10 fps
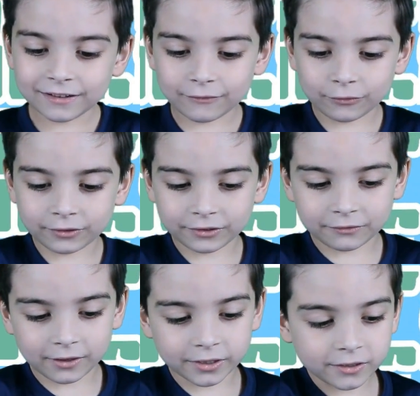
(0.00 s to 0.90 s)
Of course
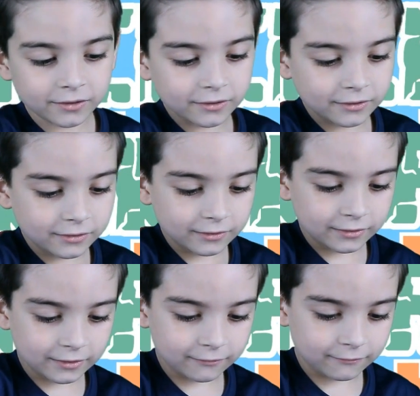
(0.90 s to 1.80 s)
it's cracked.
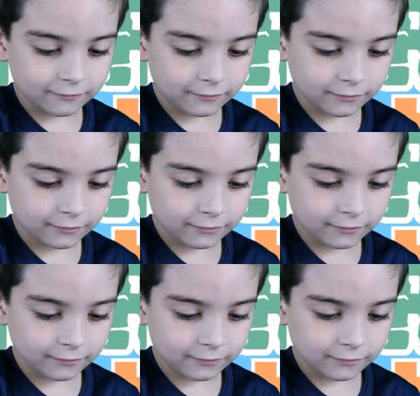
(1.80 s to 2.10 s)
No.